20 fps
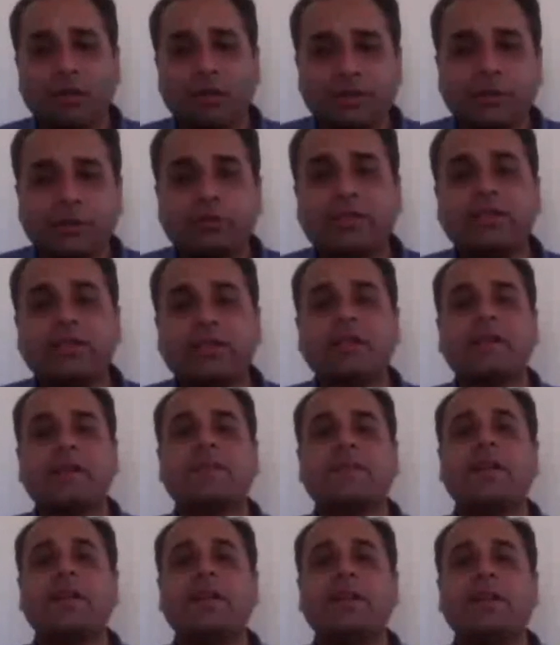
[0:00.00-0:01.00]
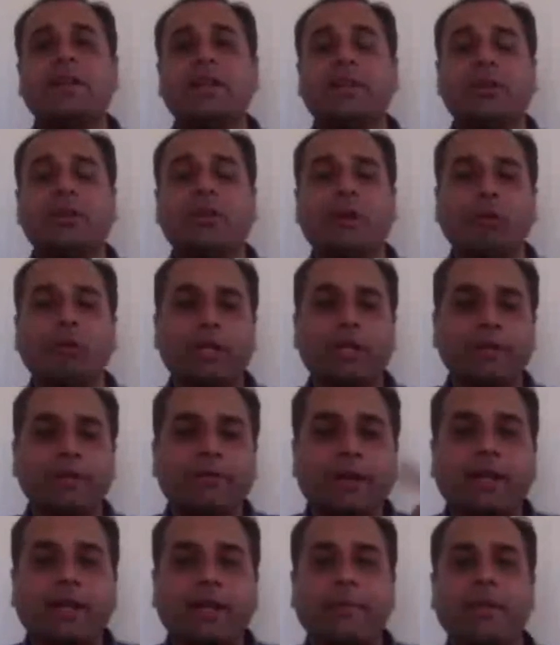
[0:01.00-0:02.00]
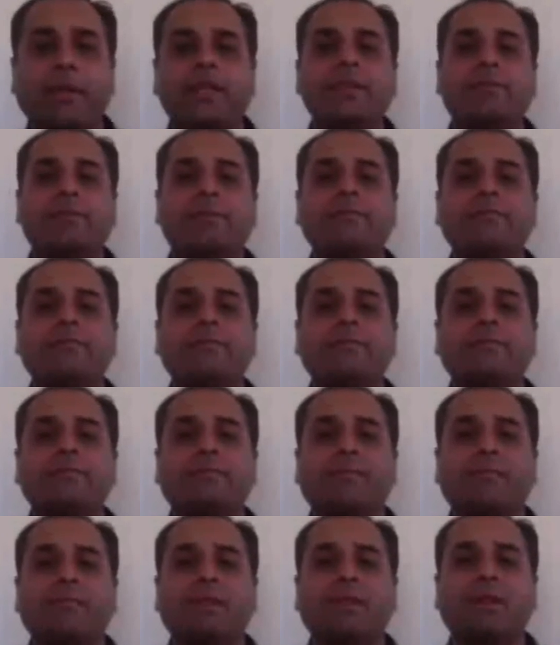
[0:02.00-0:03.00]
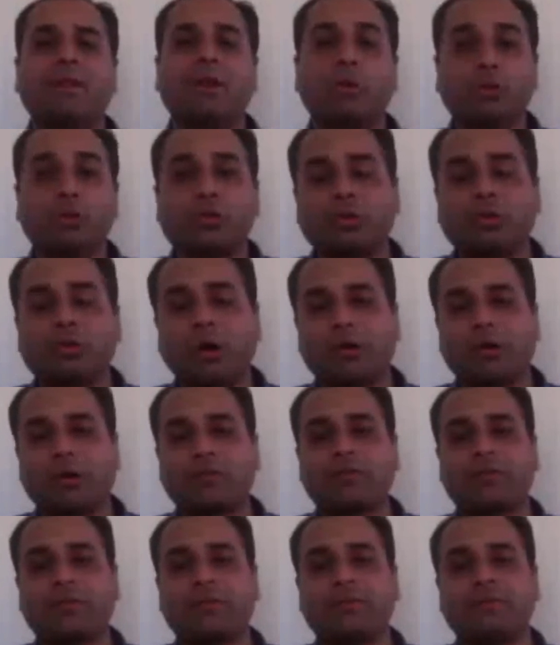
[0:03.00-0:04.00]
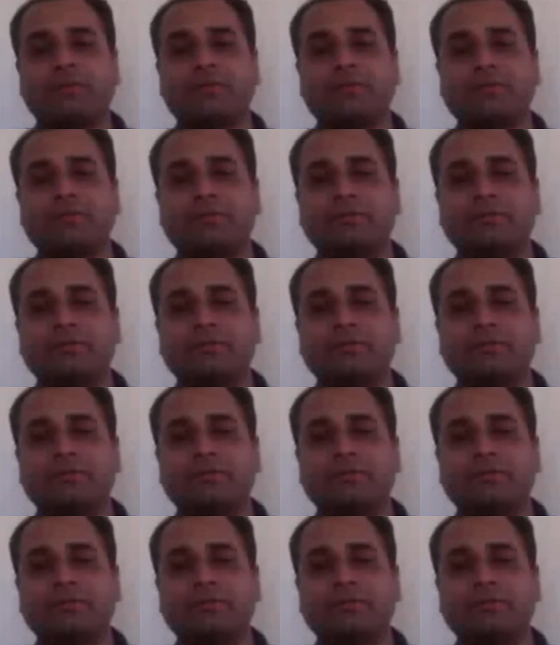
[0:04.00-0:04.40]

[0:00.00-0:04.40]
And once you see the result, you have only one remedy, roost talks.